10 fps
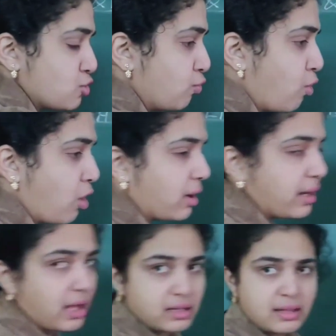So
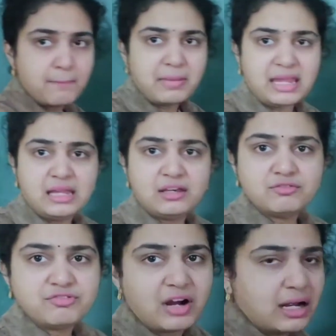what are the
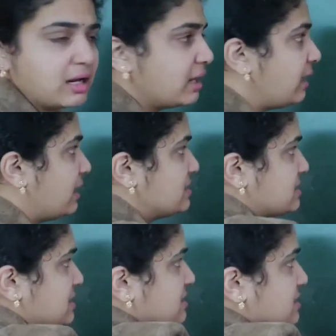main fungal
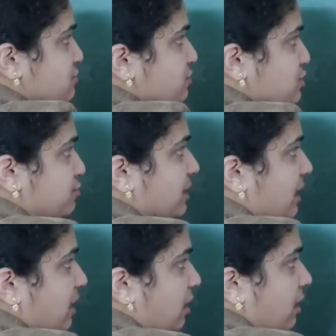diseases
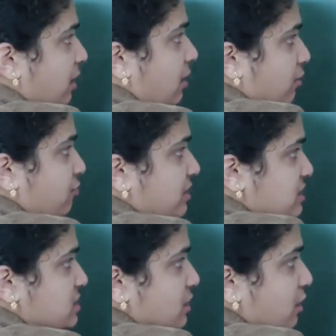
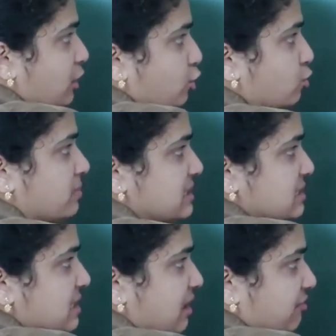which
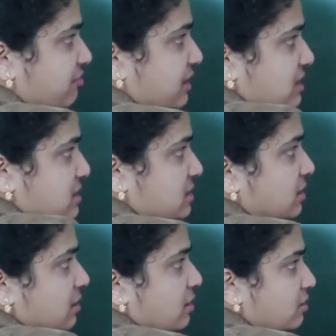humans are affected?